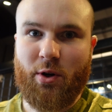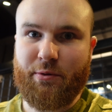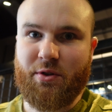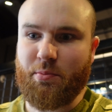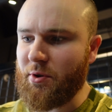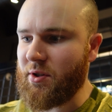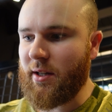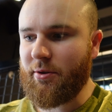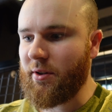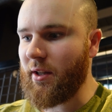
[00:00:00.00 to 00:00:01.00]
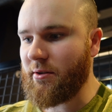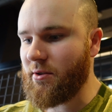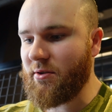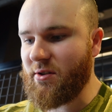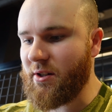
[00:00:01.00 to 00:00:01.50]
well surprised at how good that
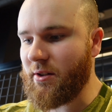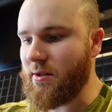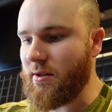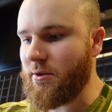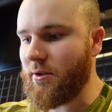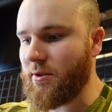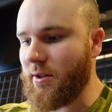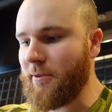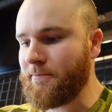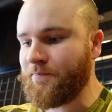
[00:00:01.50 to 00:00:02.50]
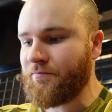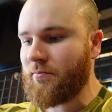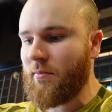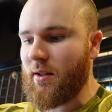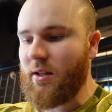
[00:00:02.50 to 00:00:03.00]
sausage is. It's just
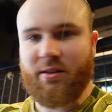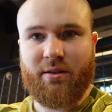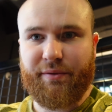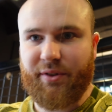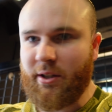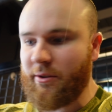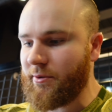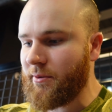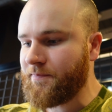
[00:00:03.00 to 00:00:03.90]
yeah, something else.